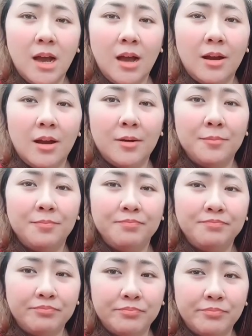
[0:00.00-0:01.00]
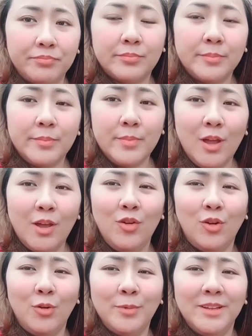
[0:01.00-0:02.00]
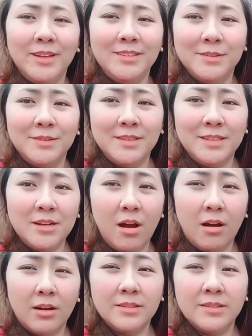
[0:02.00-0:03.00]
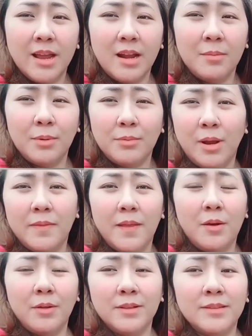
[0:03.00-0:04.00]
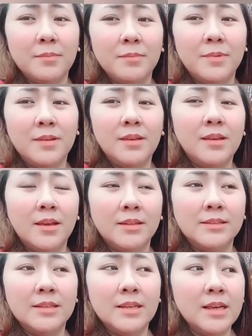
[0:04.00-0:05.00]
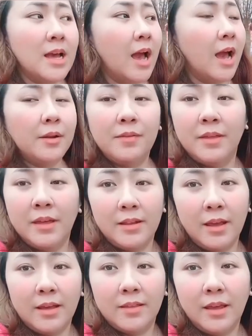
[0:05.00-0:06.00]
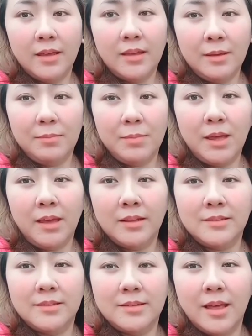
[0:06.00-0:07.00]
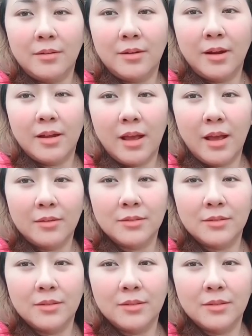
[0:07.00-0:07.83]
On normal days, you'll see cars there, but right now it's empty because I don't think they keep kids there right now.